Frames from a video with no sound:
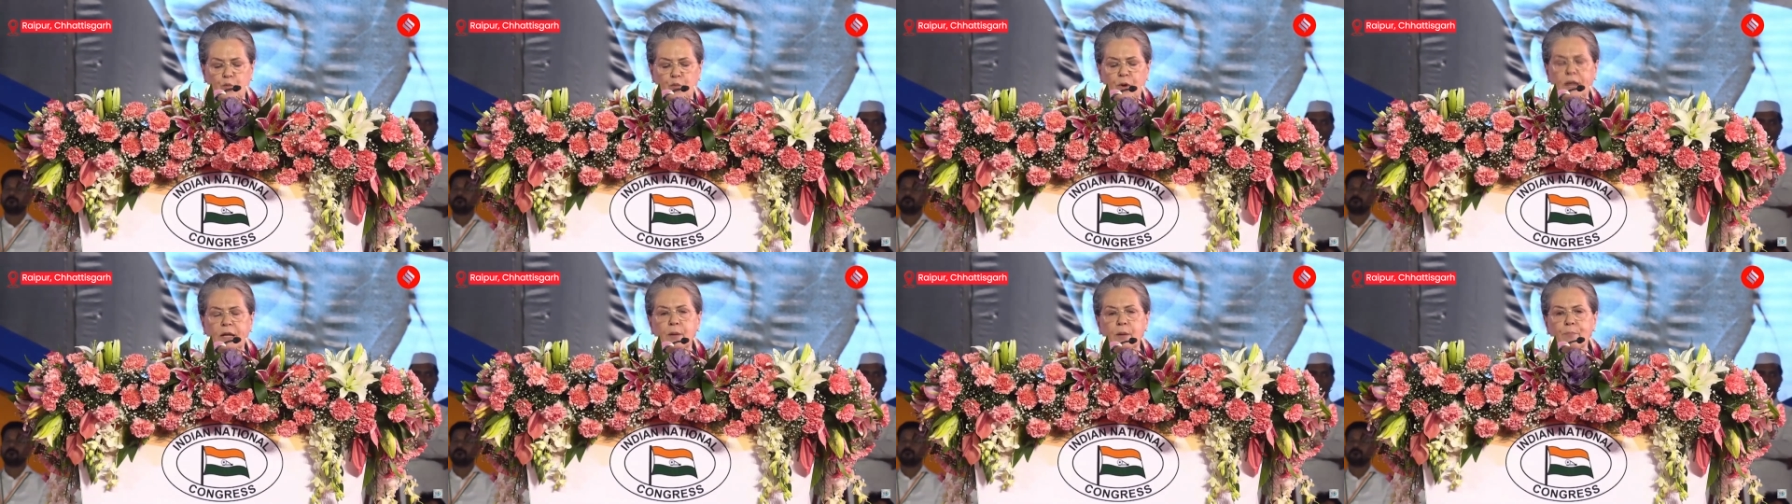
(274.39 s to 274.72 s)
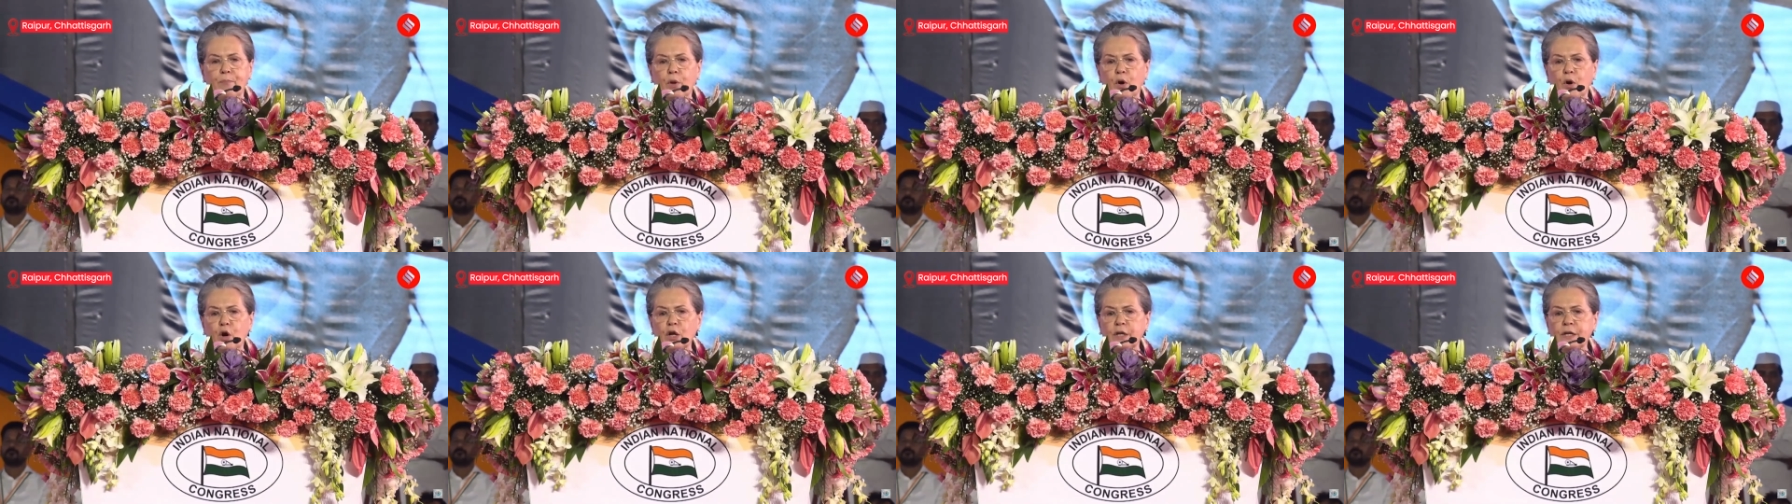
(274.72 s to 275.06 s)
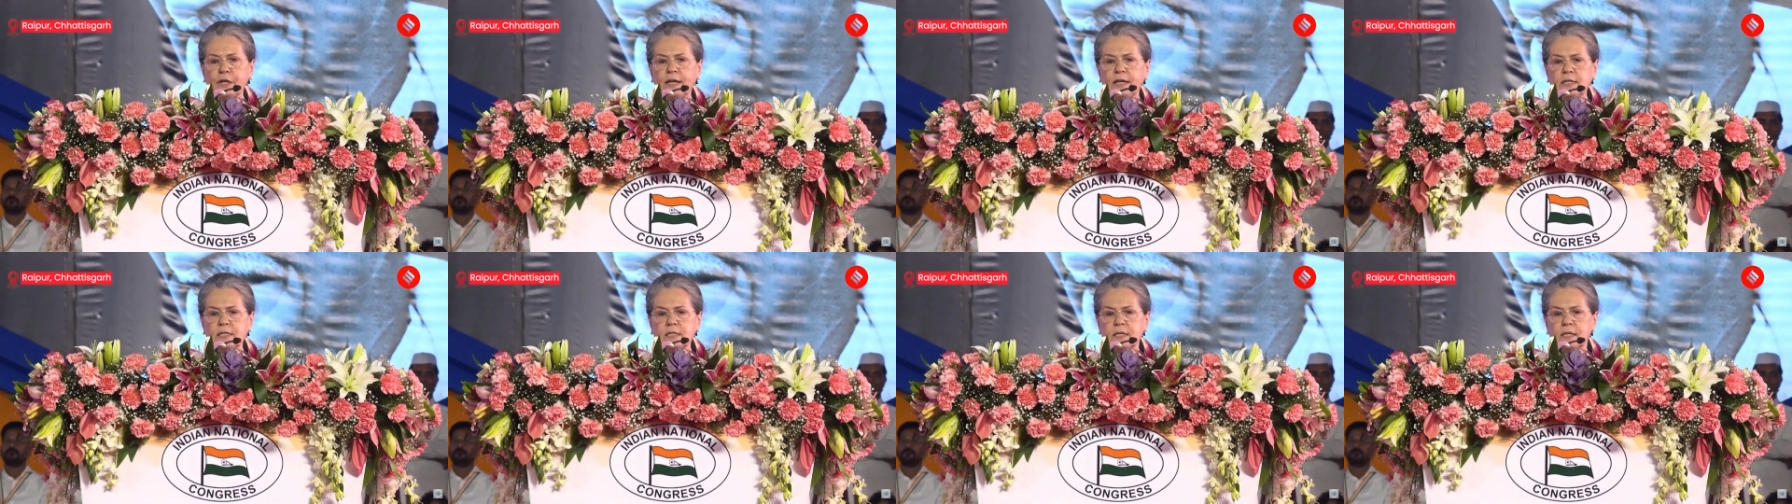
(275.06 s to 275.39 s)
with
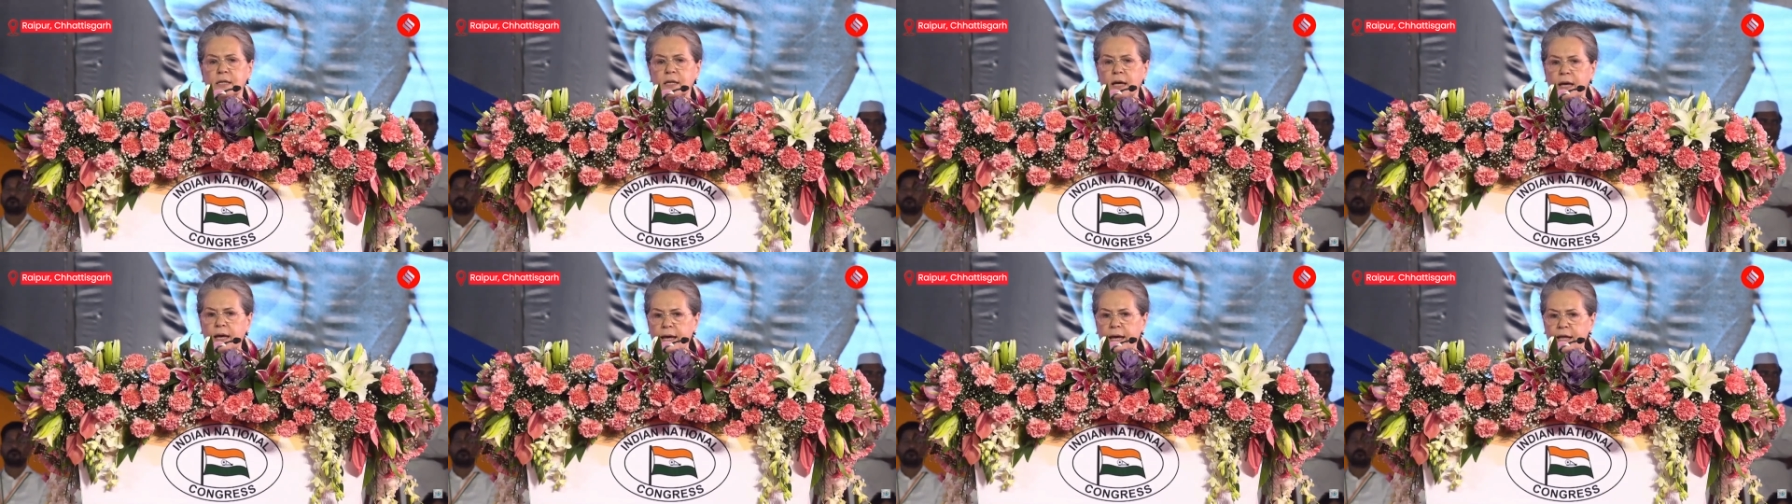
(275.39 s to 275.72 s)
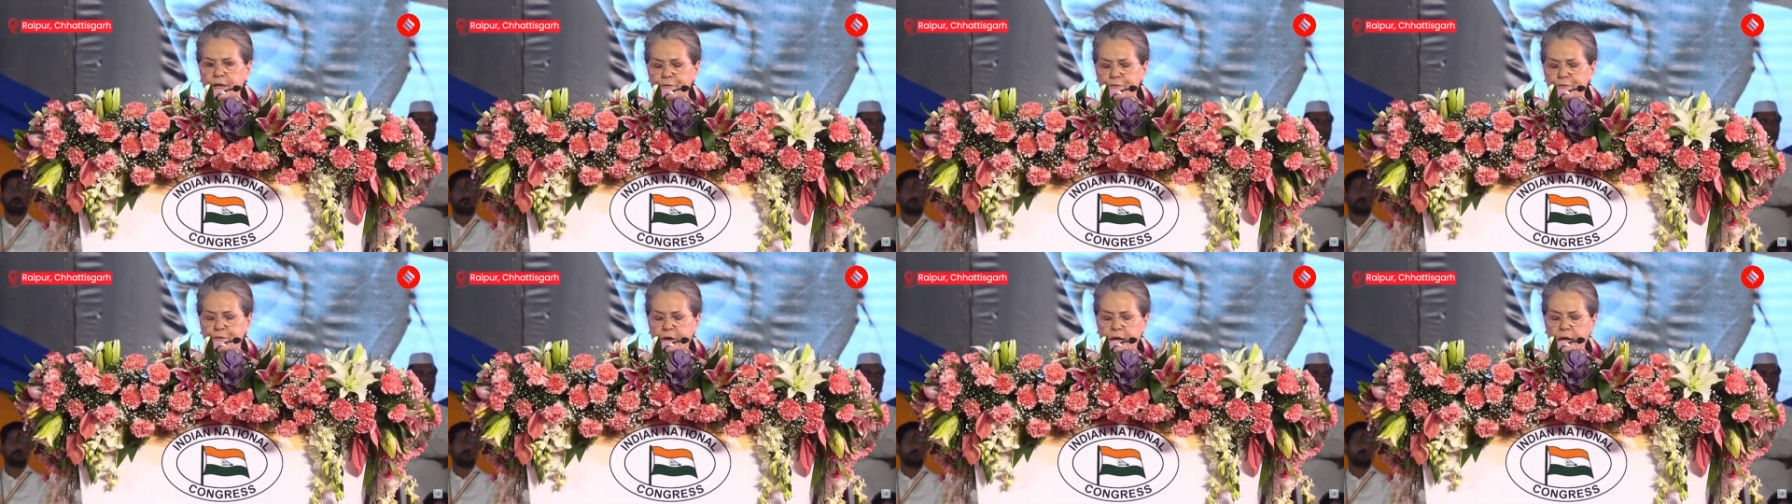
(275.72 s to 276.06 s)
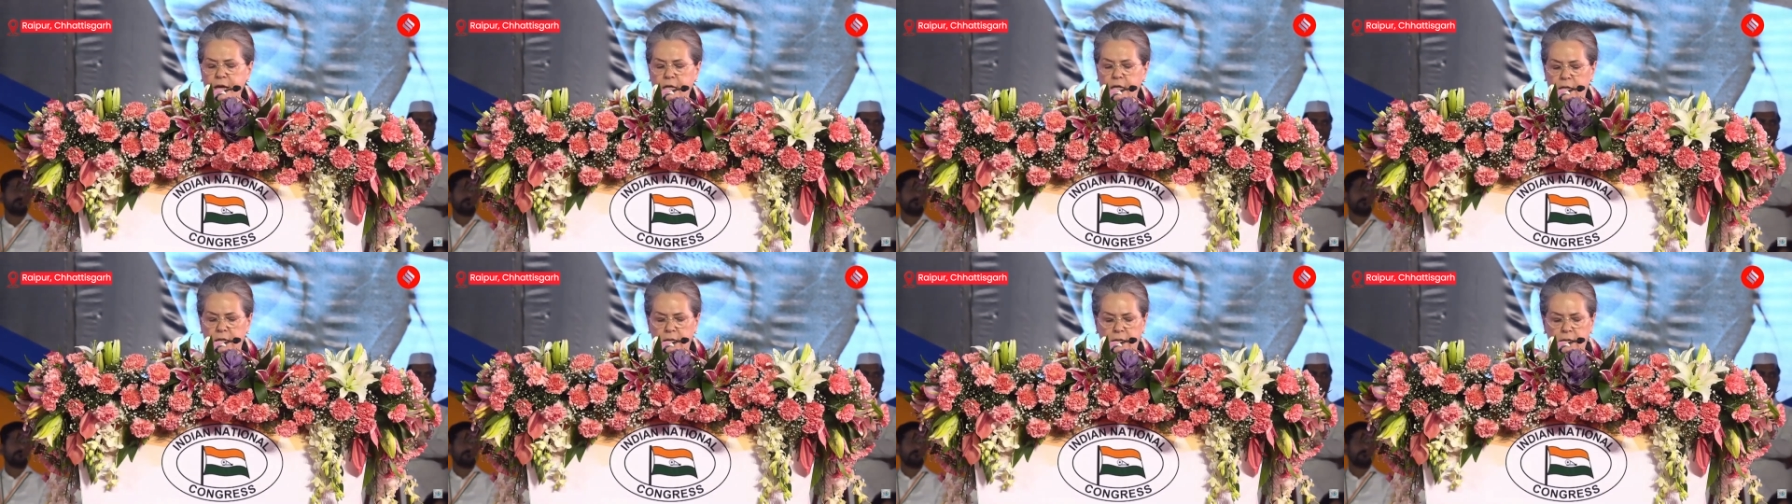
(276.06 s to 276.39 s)
boldness and
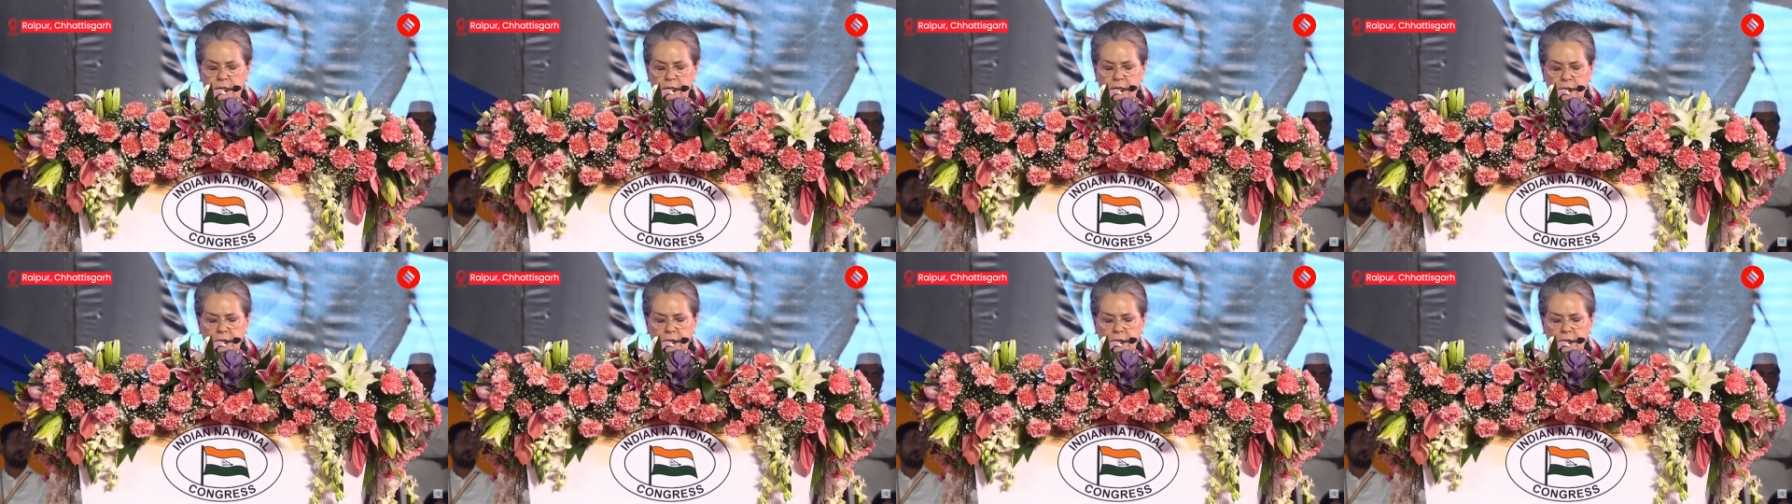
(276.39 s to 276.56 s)
vigor